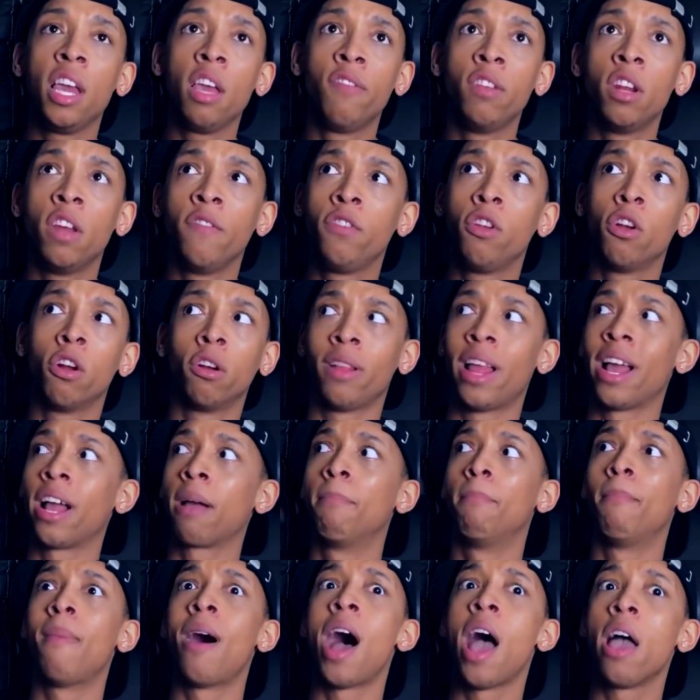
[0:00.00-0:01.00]
even if you're
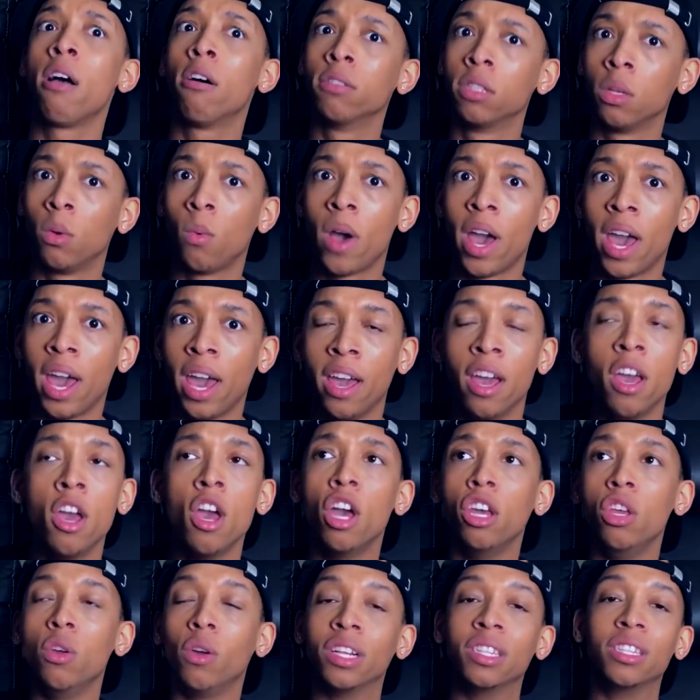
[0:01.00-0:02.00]
like miles away,
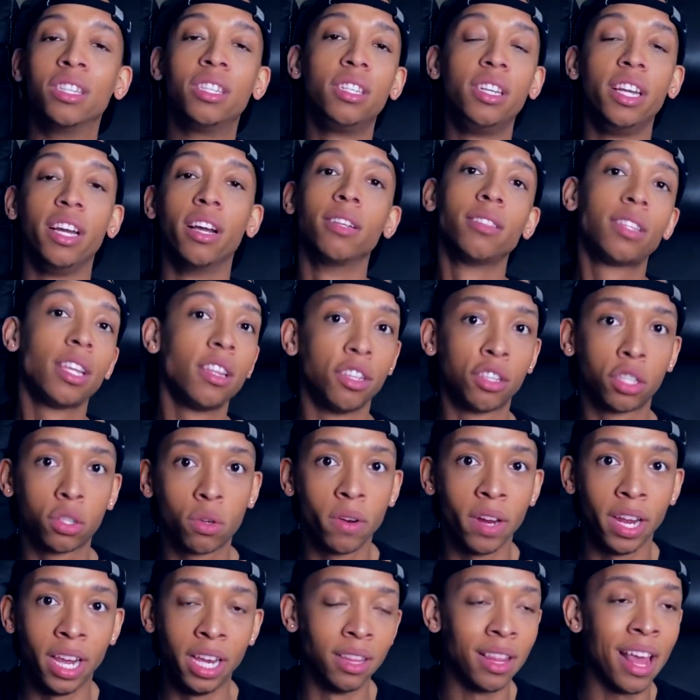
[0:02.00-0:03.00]
you can still see the
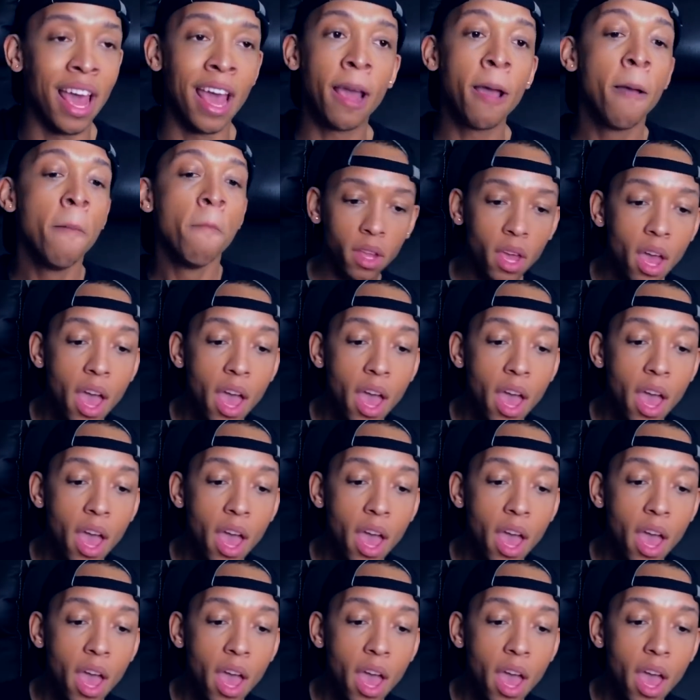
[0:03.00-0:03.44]
screen. Like,